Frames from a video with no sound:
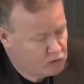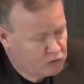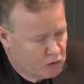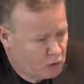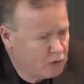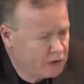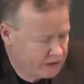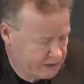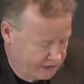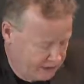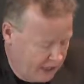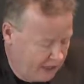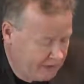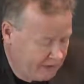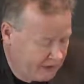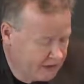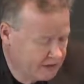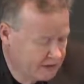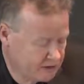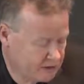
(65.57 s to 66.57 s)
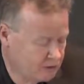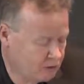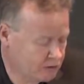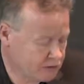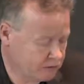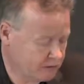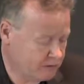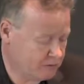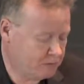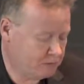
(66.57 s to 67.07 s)
so I think it's
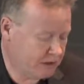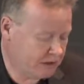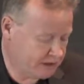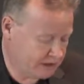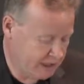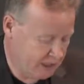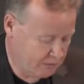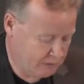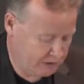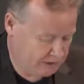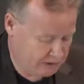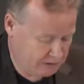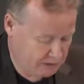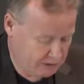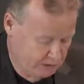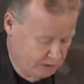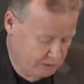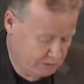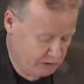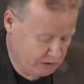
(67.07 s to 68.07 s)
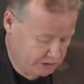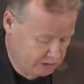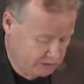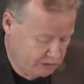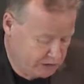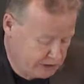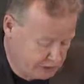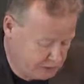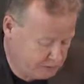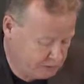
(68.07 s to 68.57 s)
also a big step in the
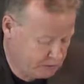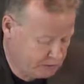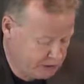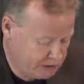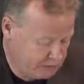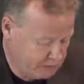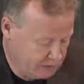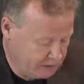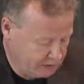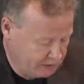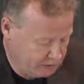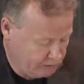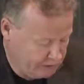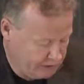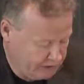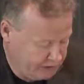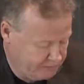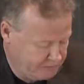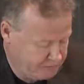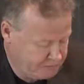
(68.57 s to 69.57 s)
RISM history.